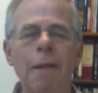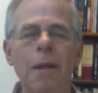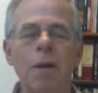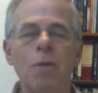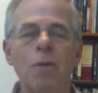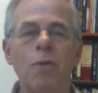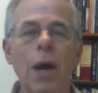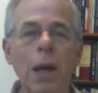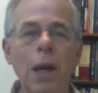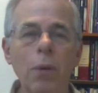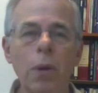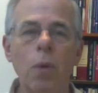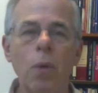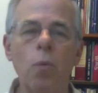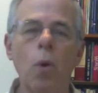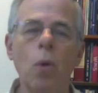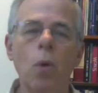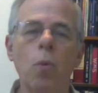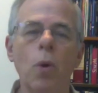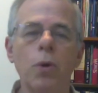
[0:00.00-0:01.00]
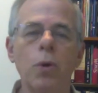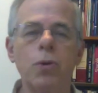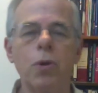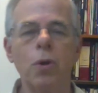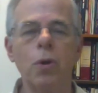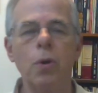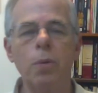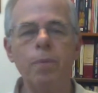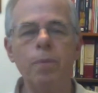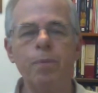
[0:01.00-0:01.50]
Following World War
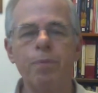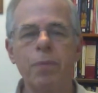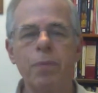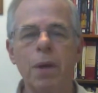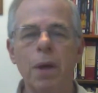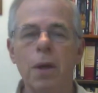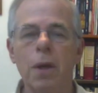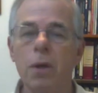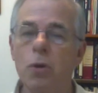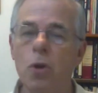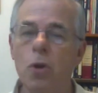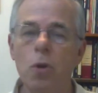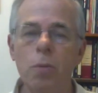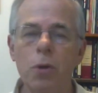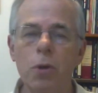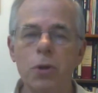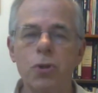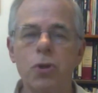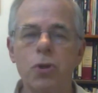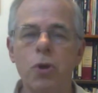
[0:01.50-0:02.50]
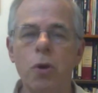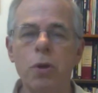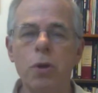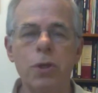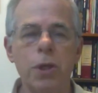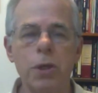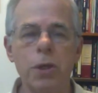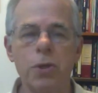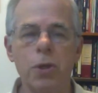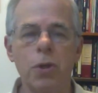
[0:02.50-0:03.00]
II, numerous
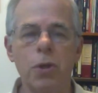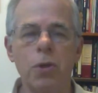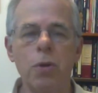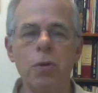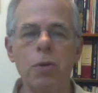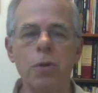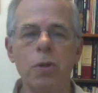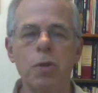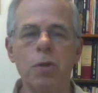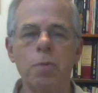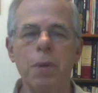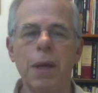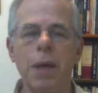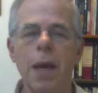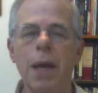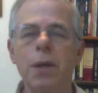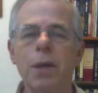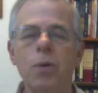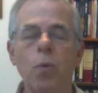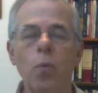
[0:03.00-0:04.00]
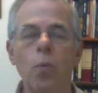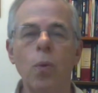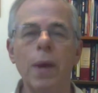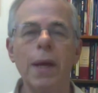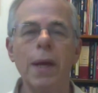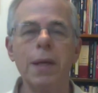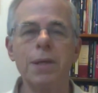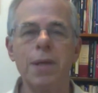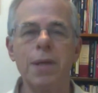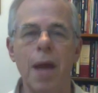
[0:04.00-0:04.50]
church institutions began to
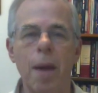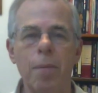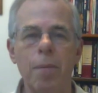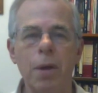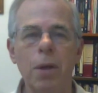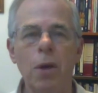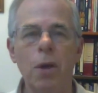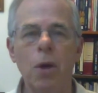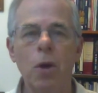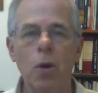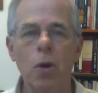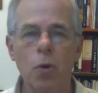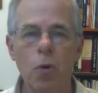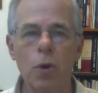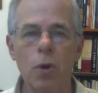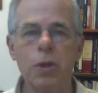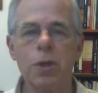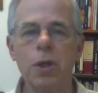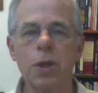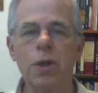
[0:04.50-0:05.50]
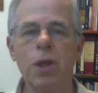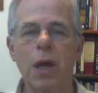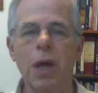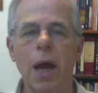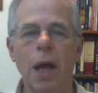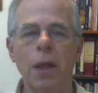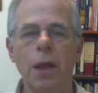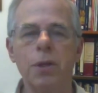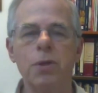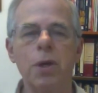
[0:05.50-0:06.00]
re-examine Christian
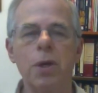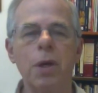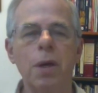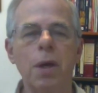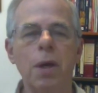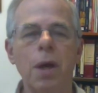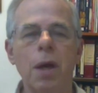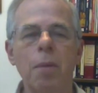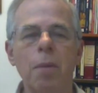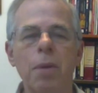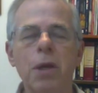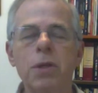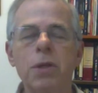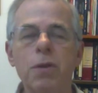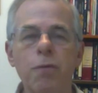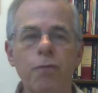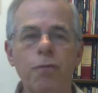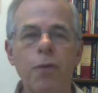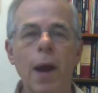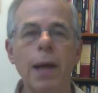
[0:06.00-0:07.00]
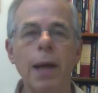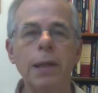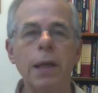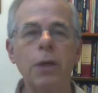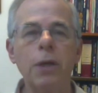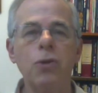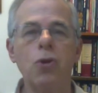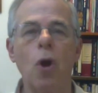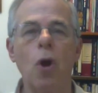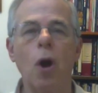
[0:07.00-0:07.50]
theology because it
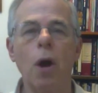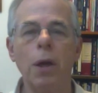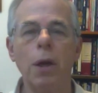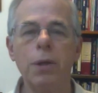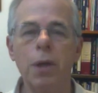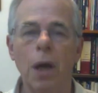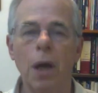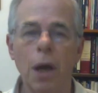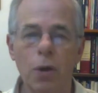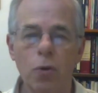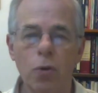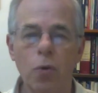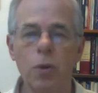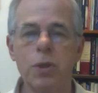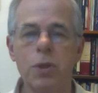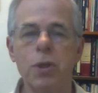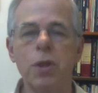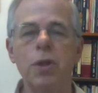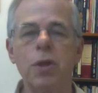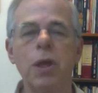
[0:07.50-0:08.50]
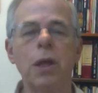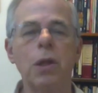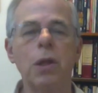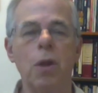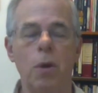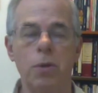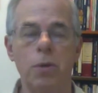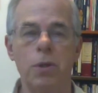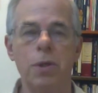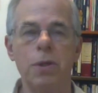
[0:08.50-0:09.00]
finally dawned on Christian
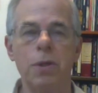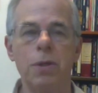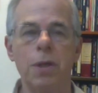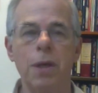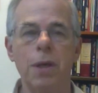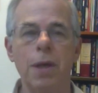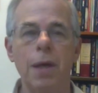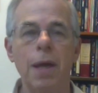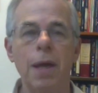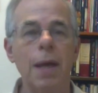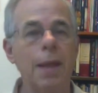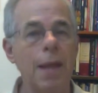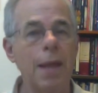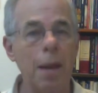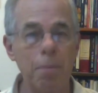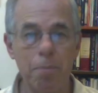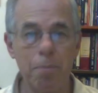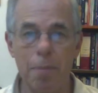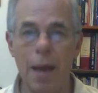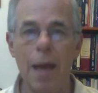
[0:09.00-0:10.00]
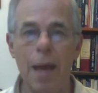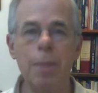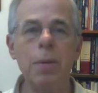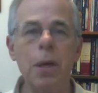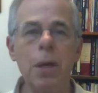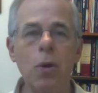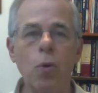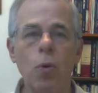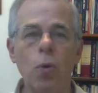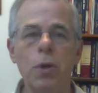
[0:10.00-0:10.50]
theologians that
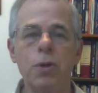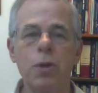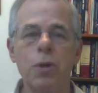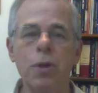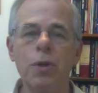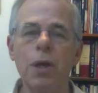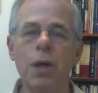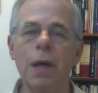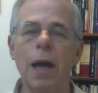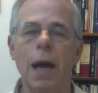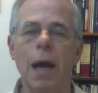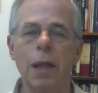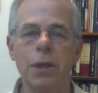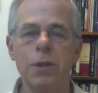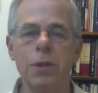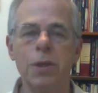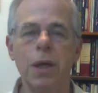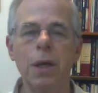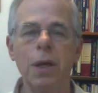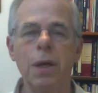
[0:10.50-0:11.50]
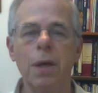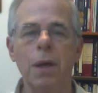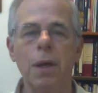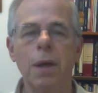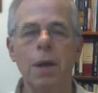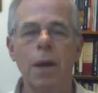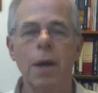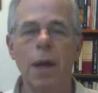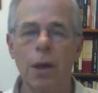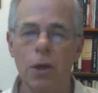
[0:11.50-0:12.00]
maybe Christian theology
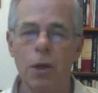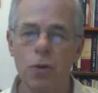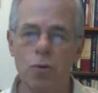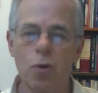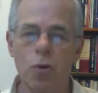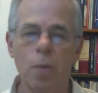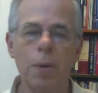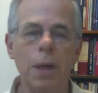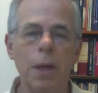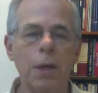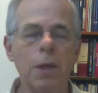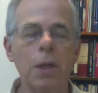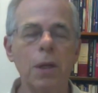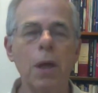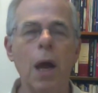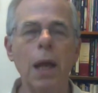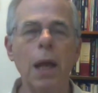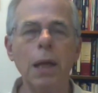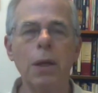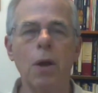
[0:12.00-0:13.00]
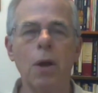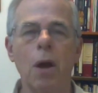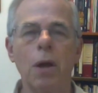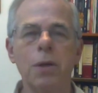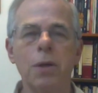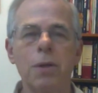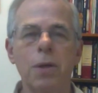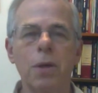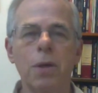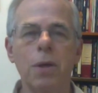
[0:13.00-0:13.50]
contributed to the Holocaust.